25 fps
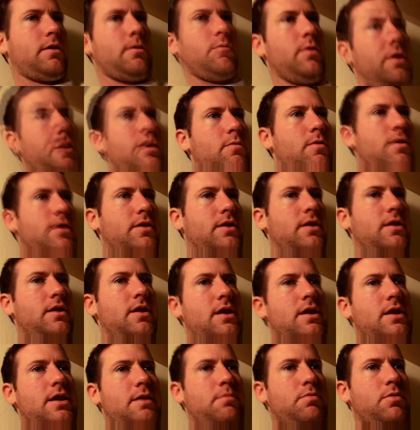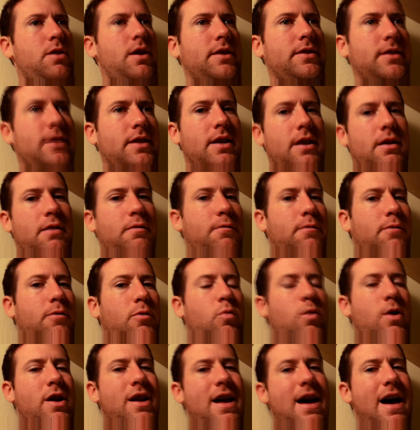There really wasn't any precedent
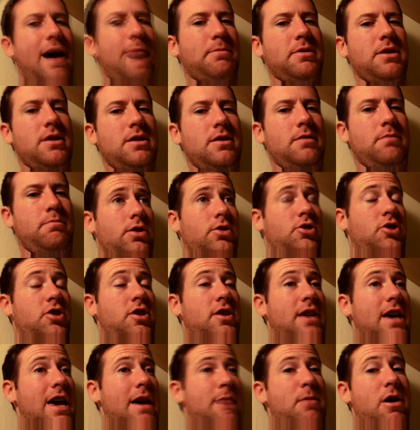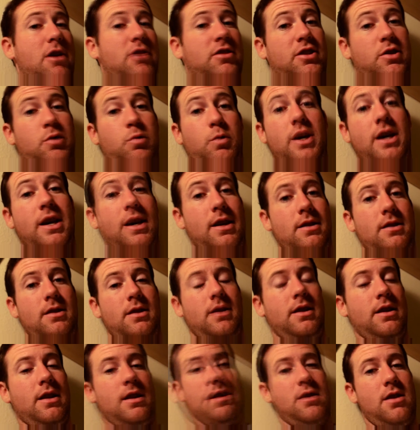for what happened. She came out
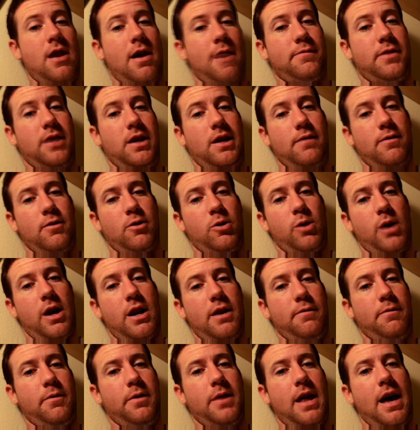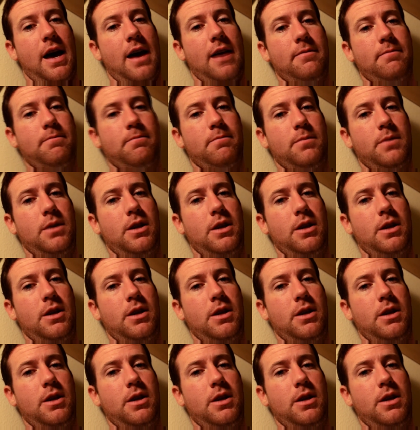swinging, and you have to give her credit for that.